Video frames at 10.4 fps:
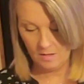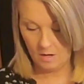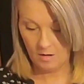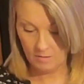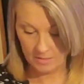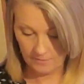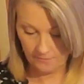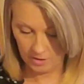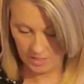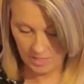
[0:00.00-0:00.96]

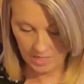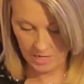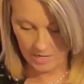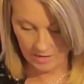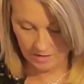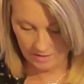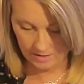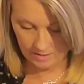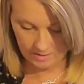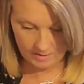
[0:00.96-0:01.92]
It's
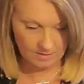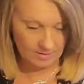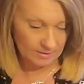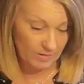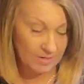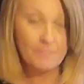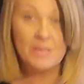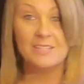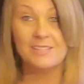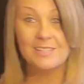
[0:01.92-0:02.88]
been a
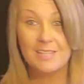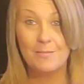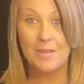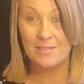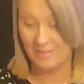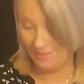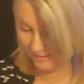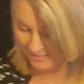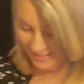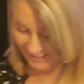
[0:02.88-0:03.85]
minute since I made this.